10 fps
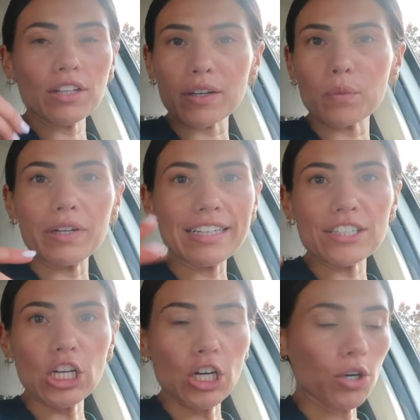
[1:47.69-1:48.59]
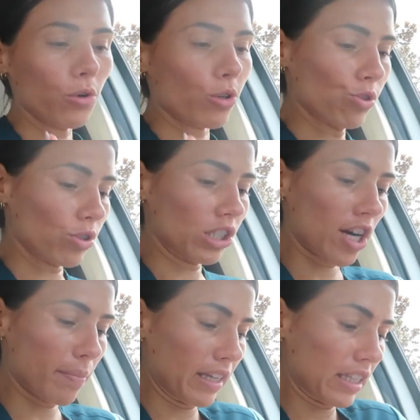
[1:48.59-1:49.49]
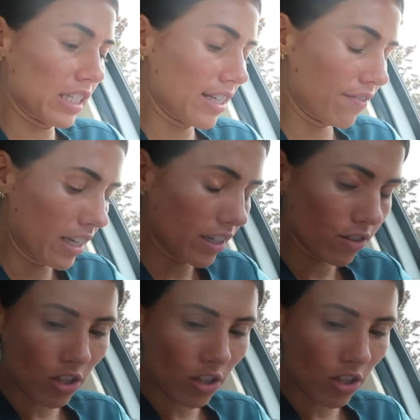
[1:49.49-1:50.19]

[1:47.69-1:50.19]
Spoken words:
Like, we need to go grocery shopping this evening.